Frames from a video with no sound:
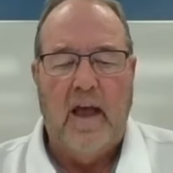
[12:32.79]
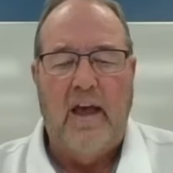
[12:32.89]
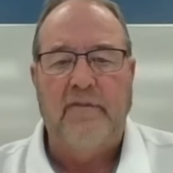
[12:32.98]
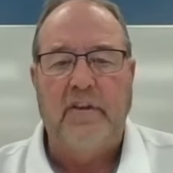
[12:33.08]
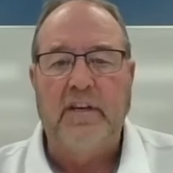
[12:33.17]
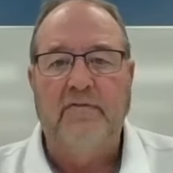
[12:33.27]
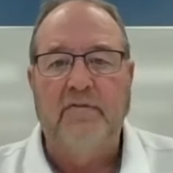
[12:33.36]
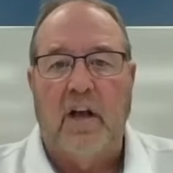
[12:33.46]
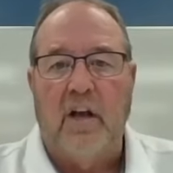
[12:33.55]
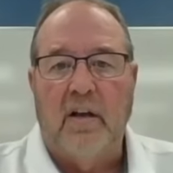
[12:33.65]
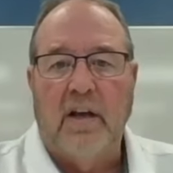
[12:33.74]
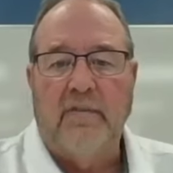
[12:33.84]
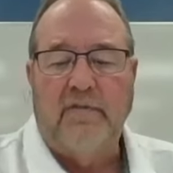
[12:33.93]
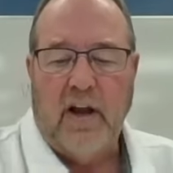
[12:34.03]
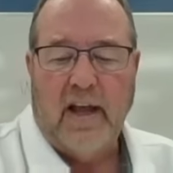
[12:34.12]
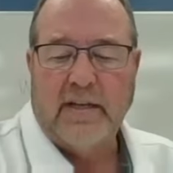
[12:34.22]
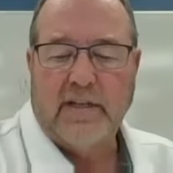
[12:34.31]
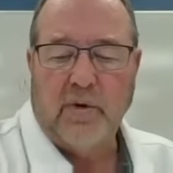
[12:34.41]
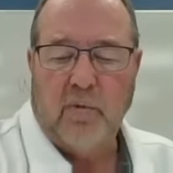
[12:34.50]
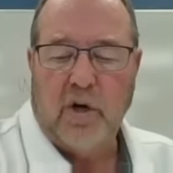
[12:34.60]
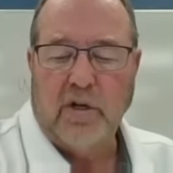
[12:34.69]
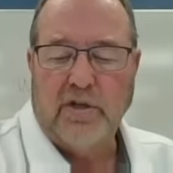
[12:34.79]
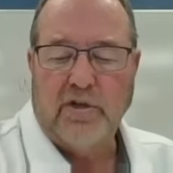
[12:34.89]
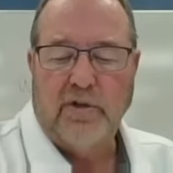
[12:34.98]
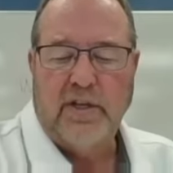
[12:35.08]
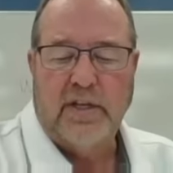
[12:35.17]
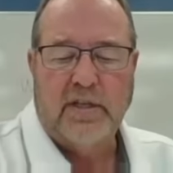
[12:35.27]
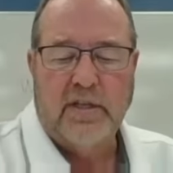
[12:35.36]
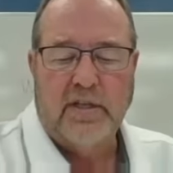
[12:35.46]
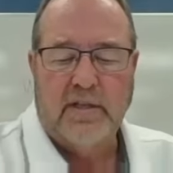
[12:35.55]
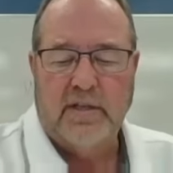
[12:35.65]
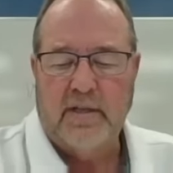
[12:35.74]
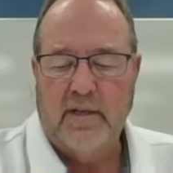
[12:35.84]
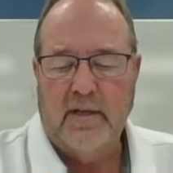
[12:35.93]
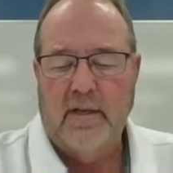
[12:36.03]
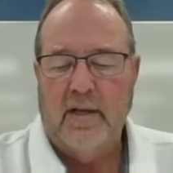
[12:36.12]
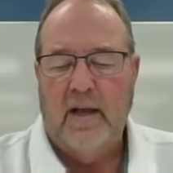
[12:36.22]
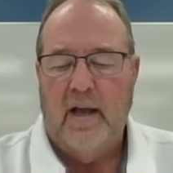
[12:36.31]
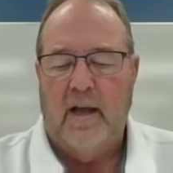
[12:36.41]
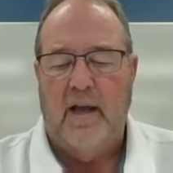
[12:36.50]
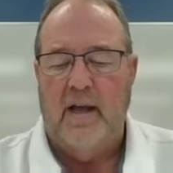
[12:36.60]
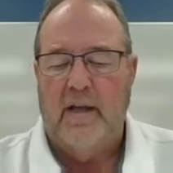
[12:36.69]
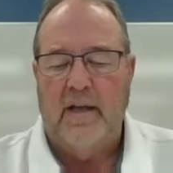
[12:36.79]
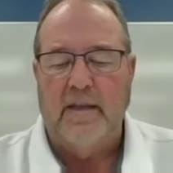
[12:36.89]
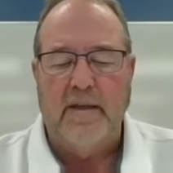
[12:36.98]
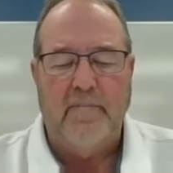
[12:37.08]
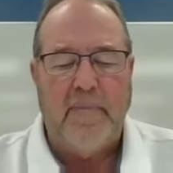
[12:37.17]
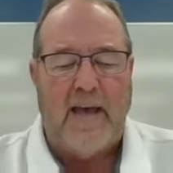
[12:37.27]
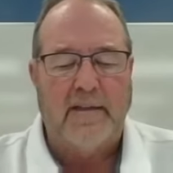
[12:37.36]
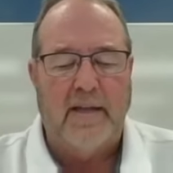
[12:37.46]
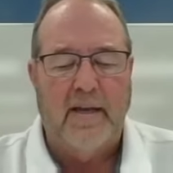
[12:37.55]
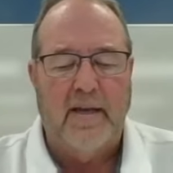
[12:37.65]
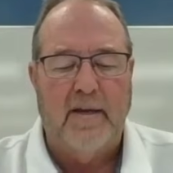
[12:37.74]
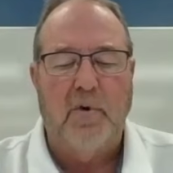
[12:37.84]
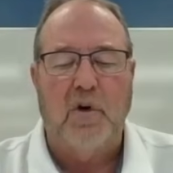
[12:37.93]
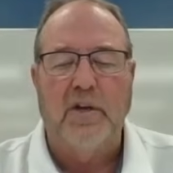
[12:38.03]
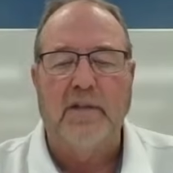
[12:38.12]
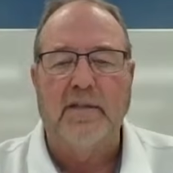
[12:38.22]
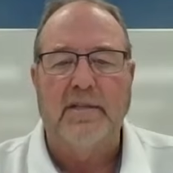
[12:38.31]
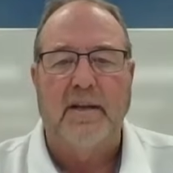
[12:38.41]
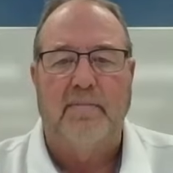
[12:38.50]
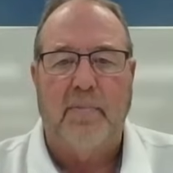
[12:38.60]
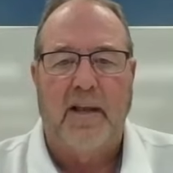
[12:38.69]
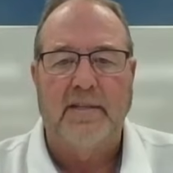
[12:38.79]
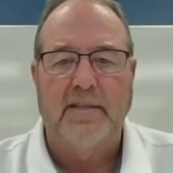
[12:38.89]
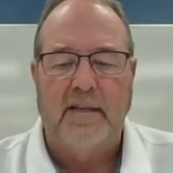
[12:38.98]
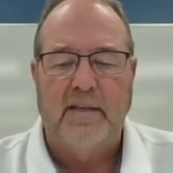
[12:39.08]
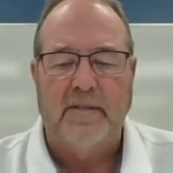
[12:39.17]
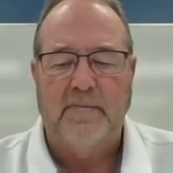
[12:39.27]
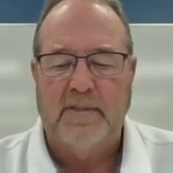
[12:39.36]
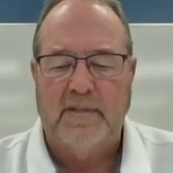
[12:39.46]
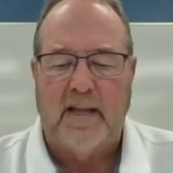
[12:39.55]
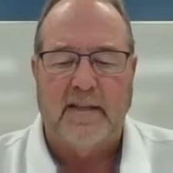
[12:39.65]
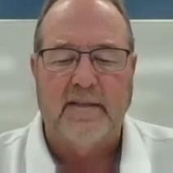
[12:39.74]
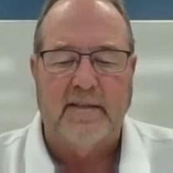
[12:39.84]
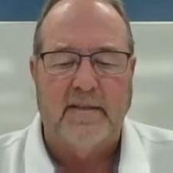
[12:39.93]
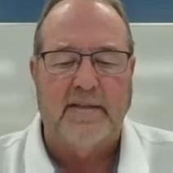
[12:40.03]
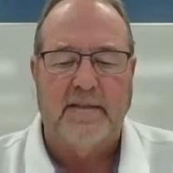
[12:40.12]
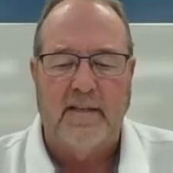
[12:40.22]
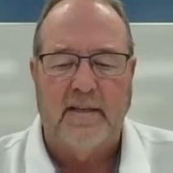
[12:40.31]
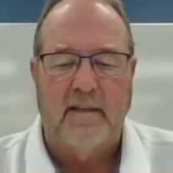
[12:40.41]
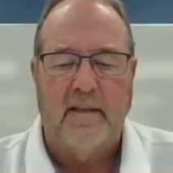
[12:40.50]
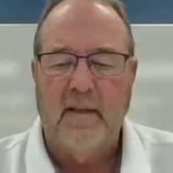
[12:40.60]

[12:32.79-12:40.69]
Have any of y'all ever had to wash your dishes in the bathtub or in someplace else besides the sink